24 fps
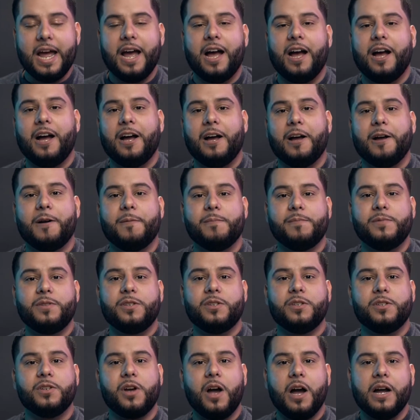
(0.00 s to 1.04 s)

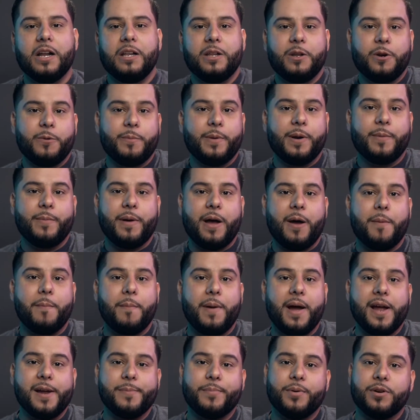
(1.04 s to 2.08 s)
to talk a little bit about
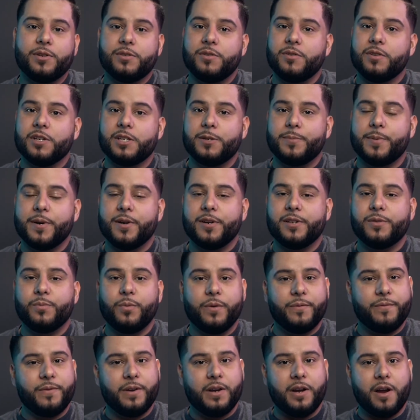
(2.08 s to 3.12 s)
my personal experience
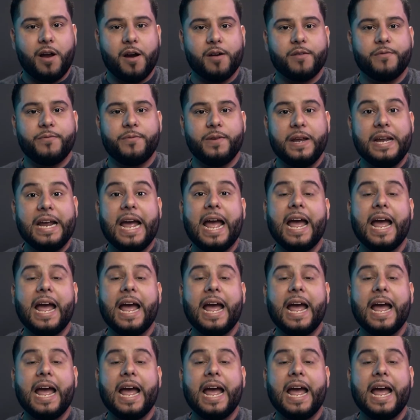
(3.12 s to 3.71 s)
with videography